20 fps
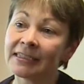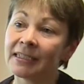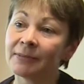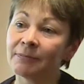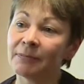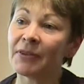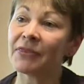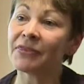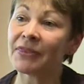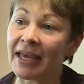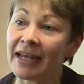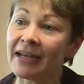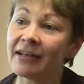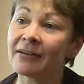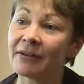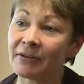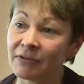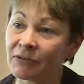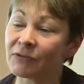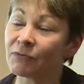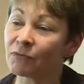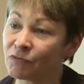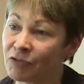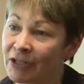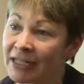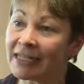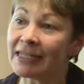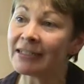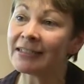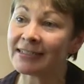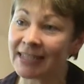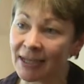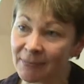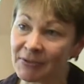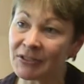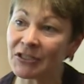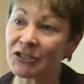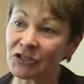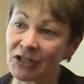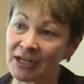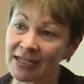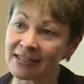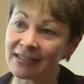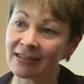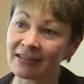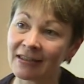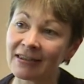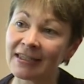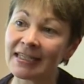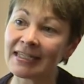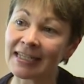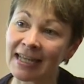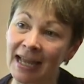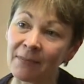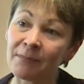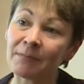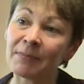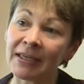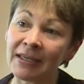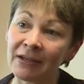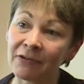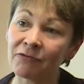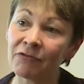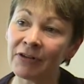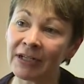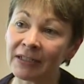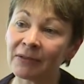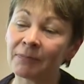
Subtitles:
But then really demonstrating that this can be a real